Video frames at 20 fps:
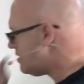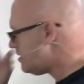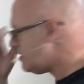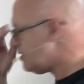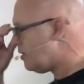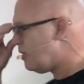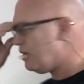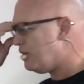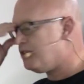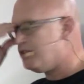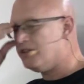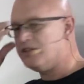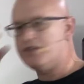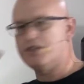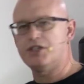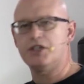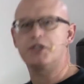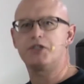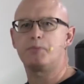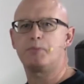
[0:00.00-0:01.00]
still on
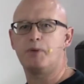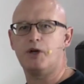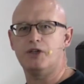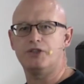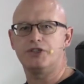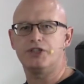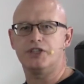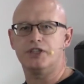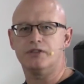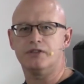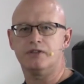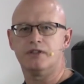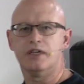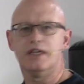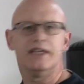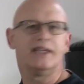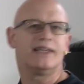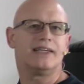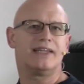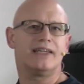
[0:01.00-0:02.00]
just punching,
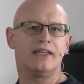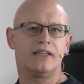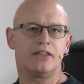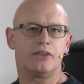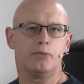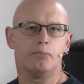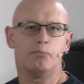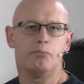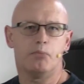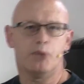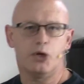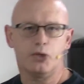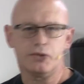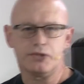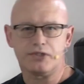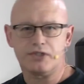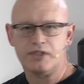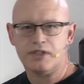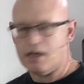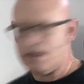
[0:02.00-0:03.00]
getting the
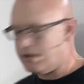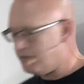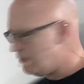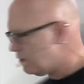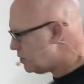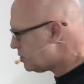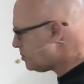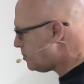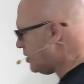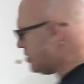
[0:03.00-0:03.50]
most out of those